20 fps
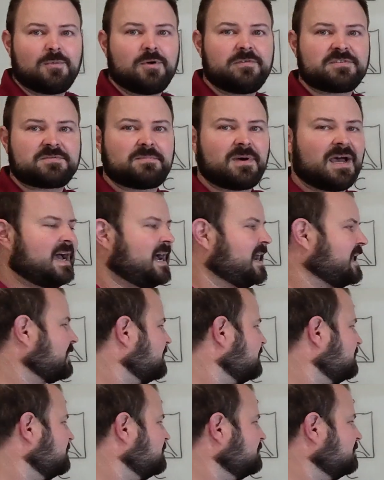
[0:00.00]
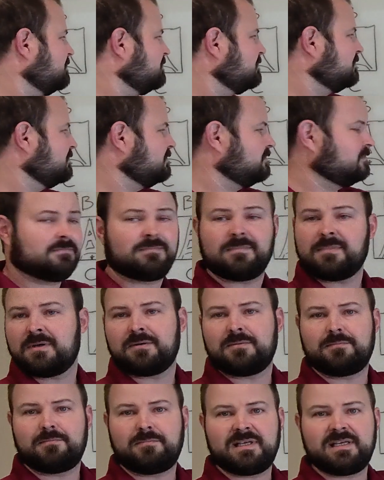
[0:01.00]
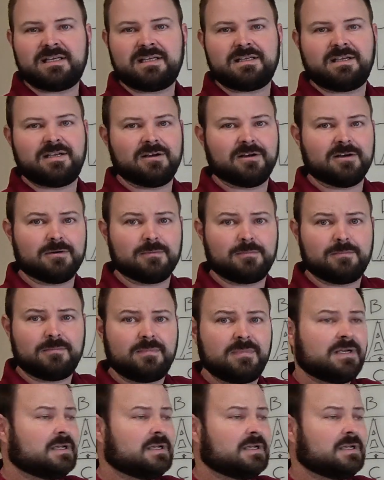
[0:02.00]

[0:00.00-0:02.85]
moves back. B here.